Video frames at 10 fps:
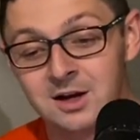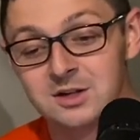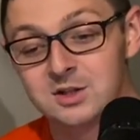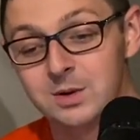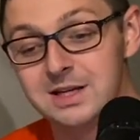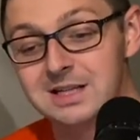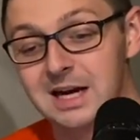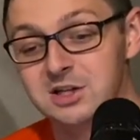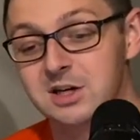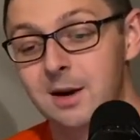so he's
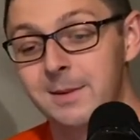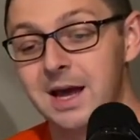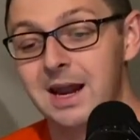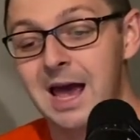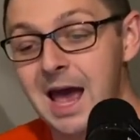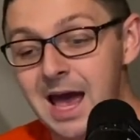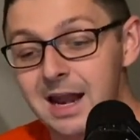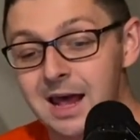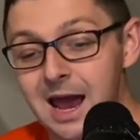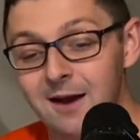actually coming out
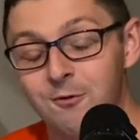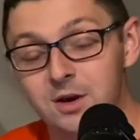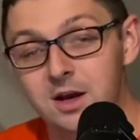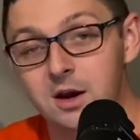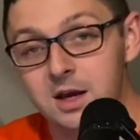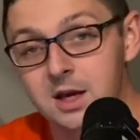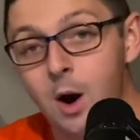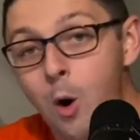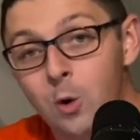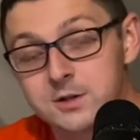ahead every year he
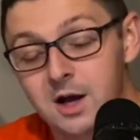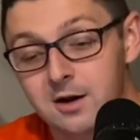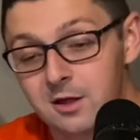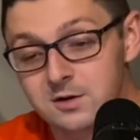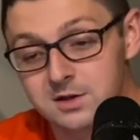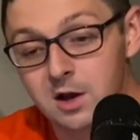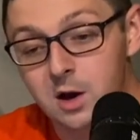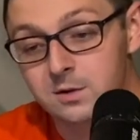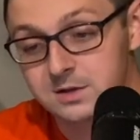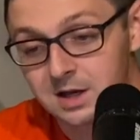holds on to those
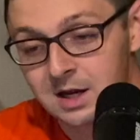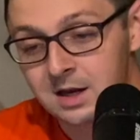loans,